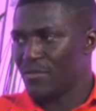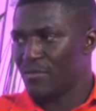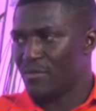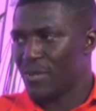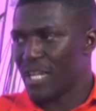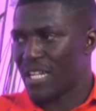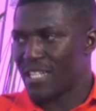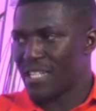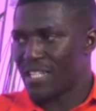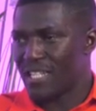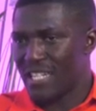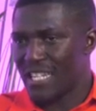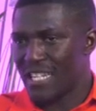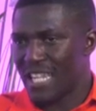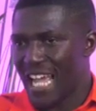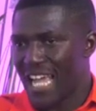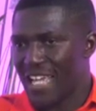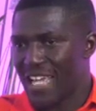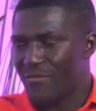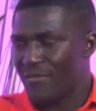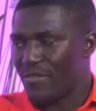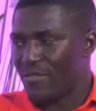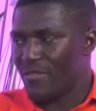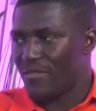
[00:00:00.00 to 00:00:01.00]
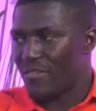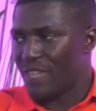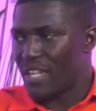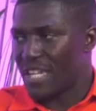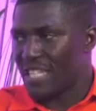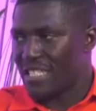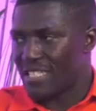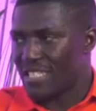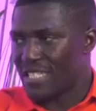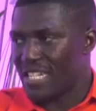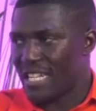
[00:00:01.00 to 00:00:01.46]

But life and